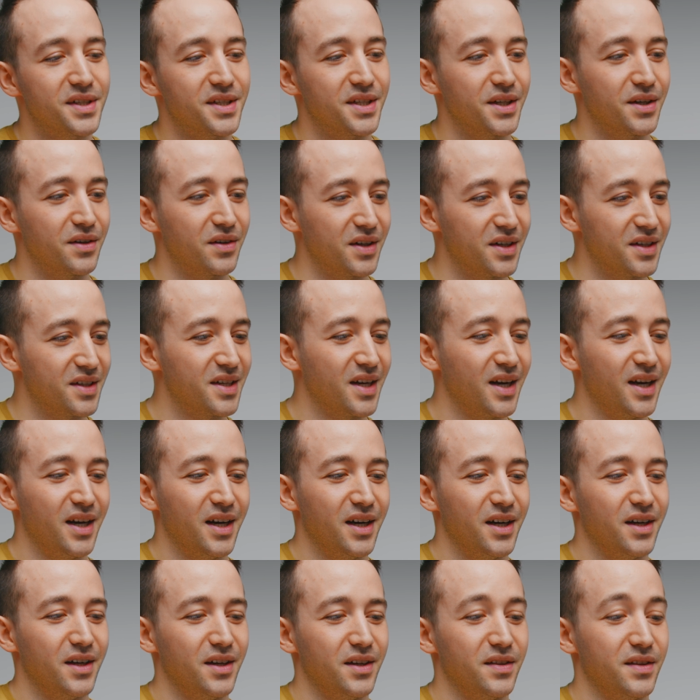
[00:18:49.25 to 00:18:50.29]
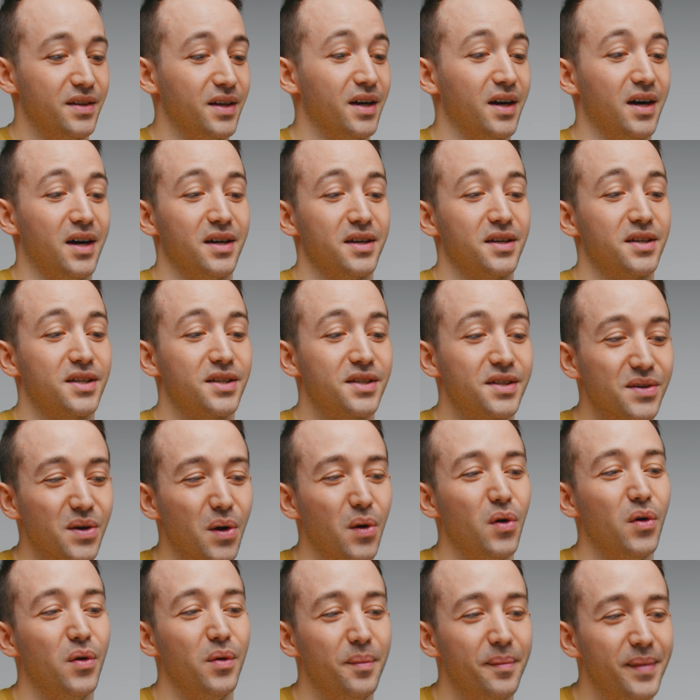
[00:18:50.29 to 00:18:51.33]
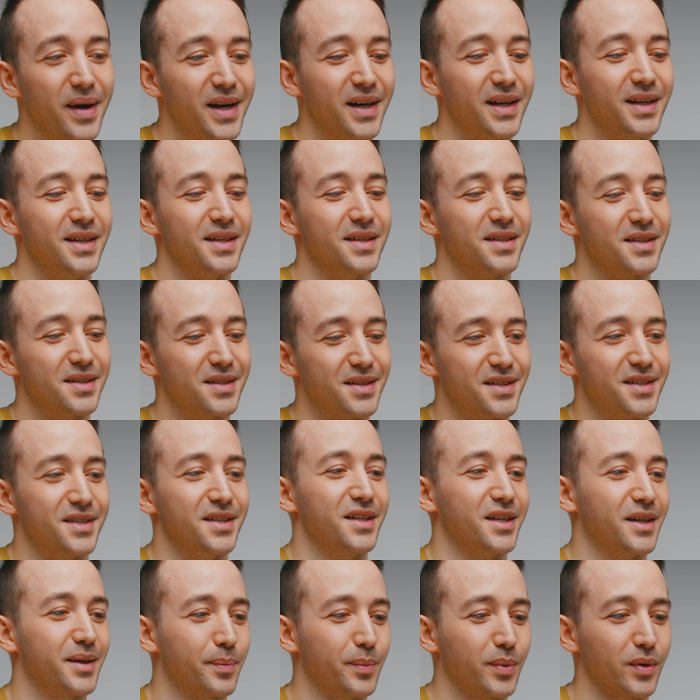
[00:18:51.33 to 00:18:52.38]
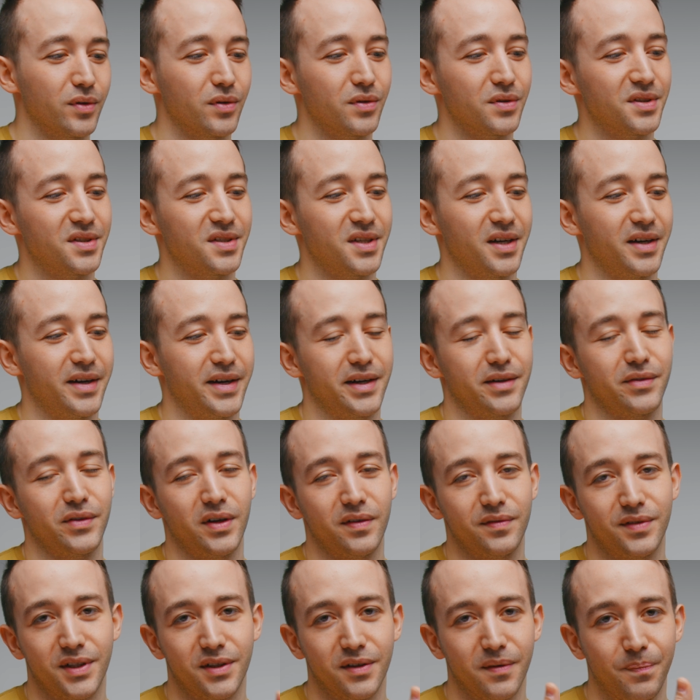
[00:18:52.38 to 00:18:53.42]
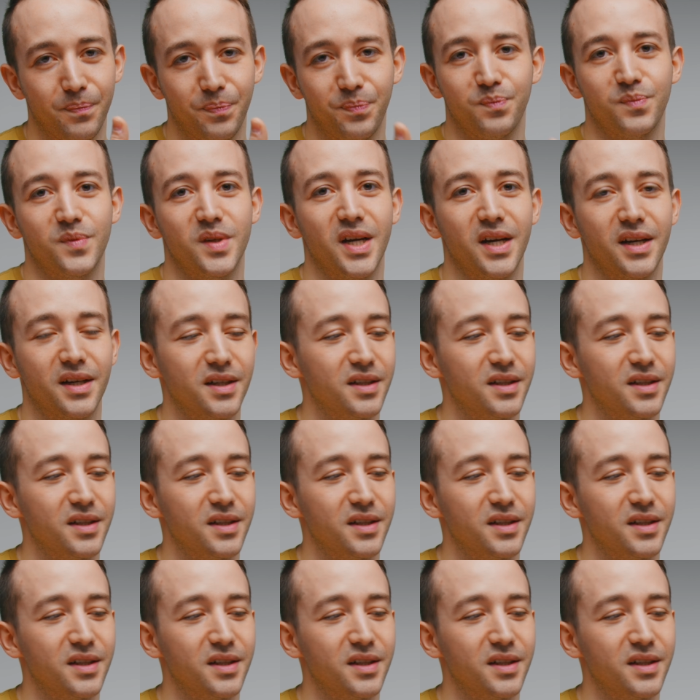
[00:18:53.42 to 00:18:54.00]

series. There are so many sick builds that I'd love to take